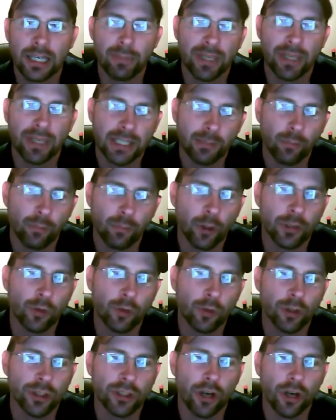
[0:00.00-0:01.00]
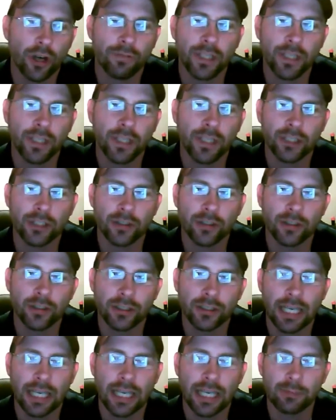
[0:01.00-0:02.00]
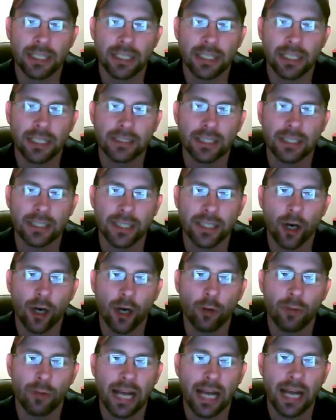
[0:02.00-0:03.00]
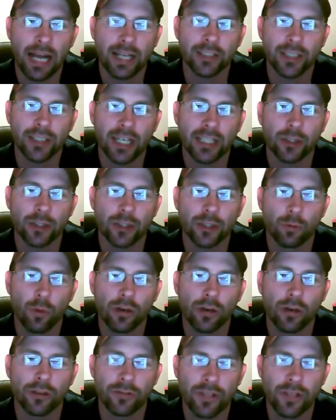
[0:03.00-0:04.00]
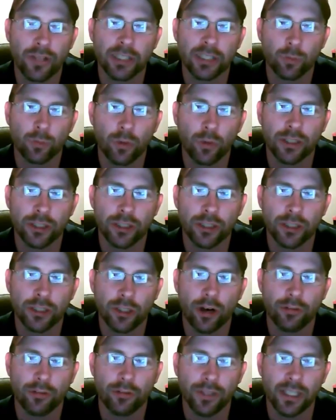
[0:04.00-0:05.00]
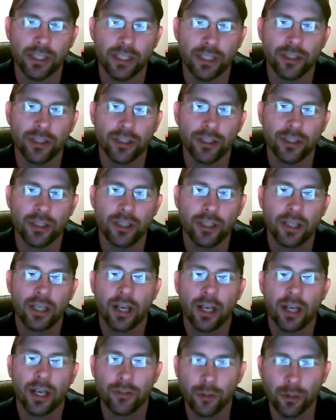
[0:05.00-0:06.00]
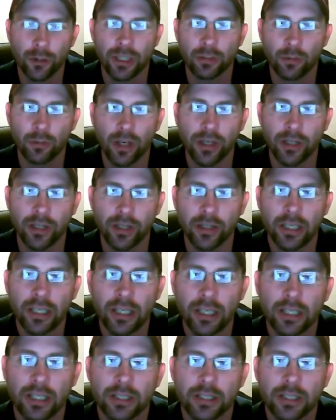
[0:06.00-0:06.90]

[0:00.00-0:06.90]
And he picked up one more starfish and looked at him, and he said, no, but I can change the world of this one starfish, and threw it in the water.